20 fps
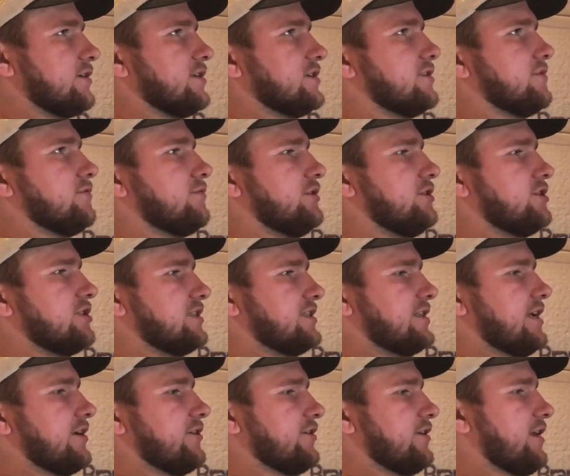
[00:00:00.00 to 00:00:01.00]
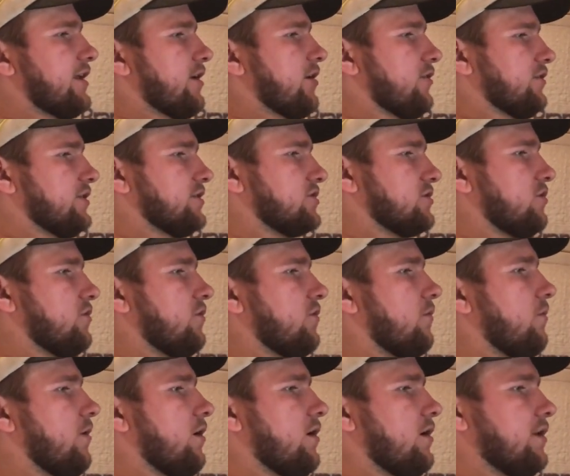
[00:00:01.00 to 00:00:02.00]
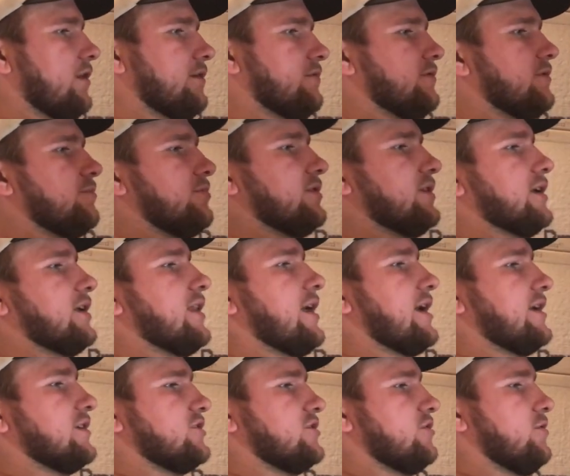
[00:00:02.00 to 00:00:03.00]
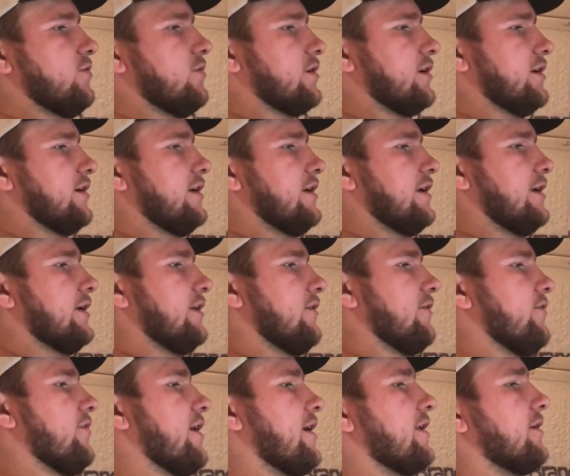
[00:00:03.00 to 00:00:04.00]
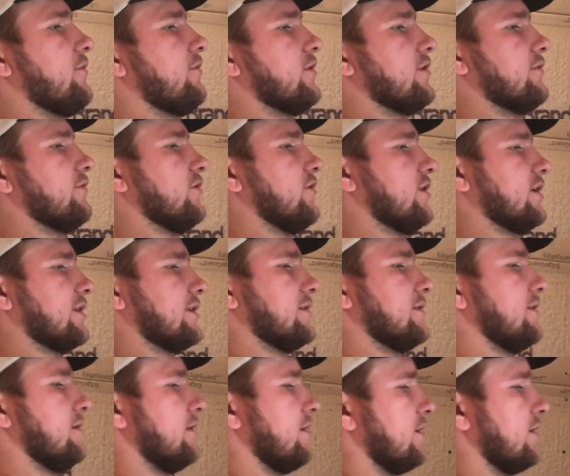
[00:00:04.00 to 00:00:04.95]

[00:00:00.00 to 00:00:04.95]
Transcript: Because if we just centered it on this whole wall and we put the glass door, then it would have looked,